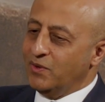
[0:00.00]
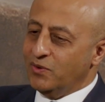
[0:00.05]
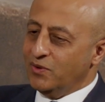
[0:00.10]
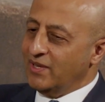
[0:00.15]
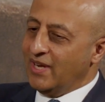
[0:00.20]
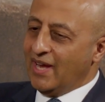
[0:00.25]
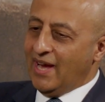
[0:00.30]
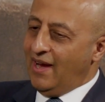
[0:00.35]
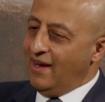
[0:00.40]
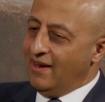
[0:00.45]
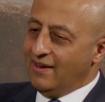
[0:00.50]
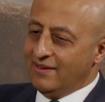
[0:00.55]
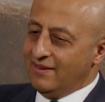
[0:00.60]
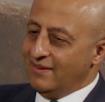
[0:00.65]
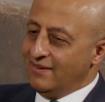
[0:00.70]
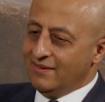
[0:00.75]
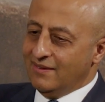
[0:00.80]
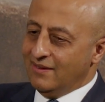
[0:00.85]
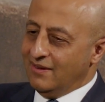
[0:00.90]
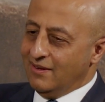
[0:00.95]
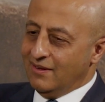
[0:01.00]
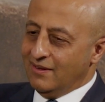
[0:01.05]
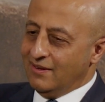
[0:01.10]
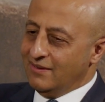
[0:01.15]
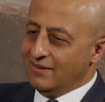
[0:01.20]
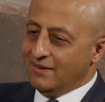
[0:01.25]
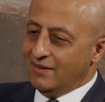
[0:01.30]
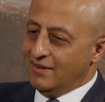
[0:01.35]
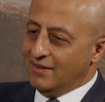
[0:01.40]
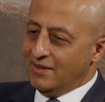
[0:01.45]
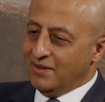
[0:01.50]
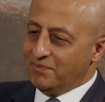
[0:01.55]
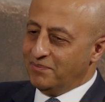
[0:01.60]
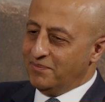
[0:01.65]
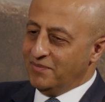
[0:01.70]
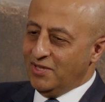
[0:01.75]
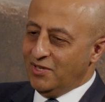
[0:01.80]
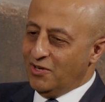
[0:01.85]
could get the